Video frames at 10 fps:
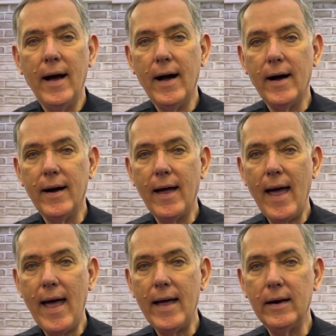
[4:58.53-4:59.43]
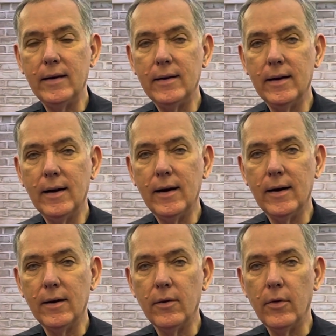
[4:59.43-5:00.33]
and
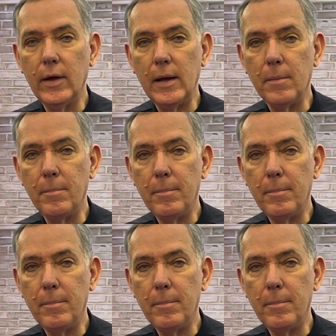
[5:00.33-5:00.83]
the